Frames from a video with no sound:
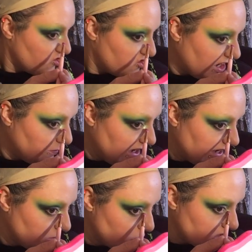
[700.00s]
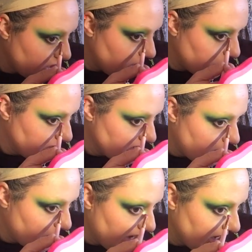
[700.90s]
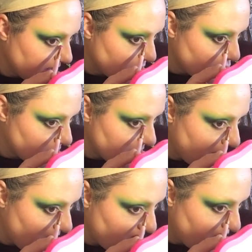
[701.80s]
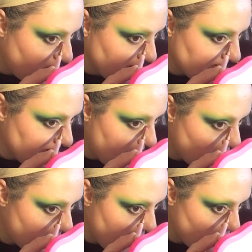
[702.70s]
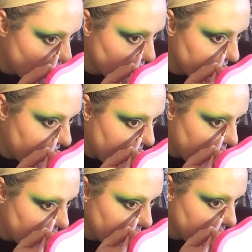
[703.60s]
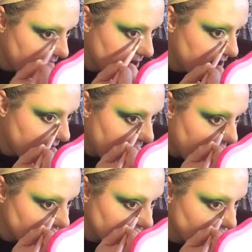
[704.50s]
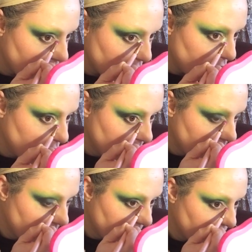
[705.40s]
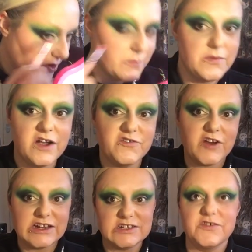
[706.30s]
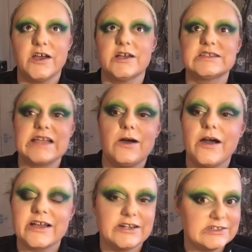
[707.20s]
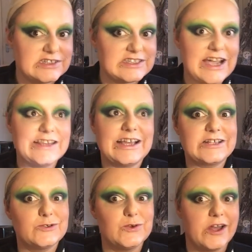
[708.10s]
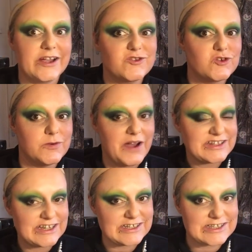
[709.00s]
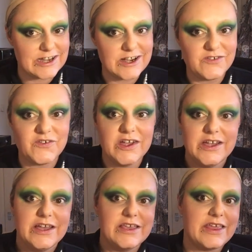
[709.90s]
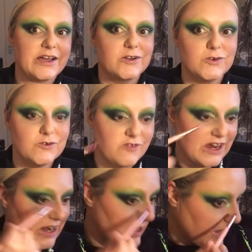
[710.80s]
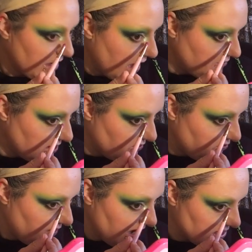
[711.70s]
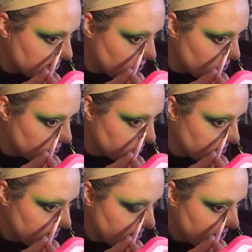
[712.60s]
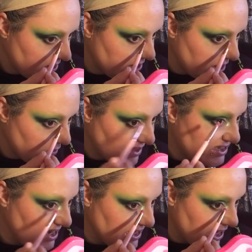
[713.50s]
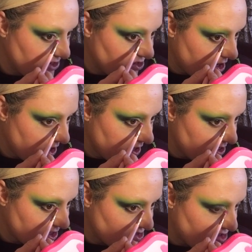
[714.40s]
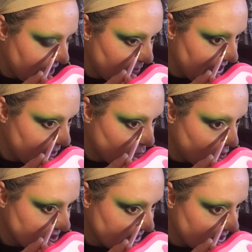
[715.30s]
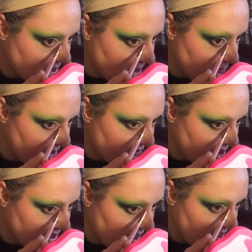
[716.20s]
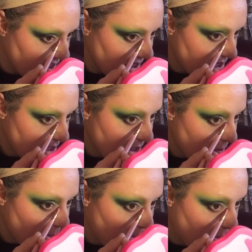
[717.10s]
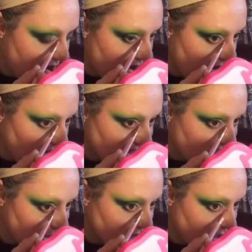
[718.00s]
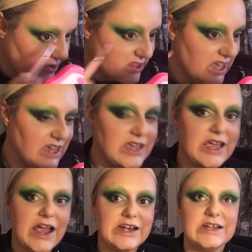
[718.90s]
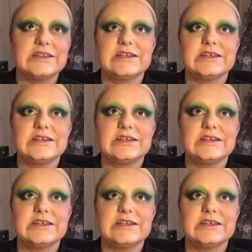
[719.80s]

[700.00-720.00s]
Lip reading: Jamie Lynn also opened up and talked about finding out about all of that at school from a friend of hers. Now, I can understand that's all like traumatic stuff that can all really like have an effect on, you know, a teenager as Jamie Lynn was at the time and everything. But I still don't think any of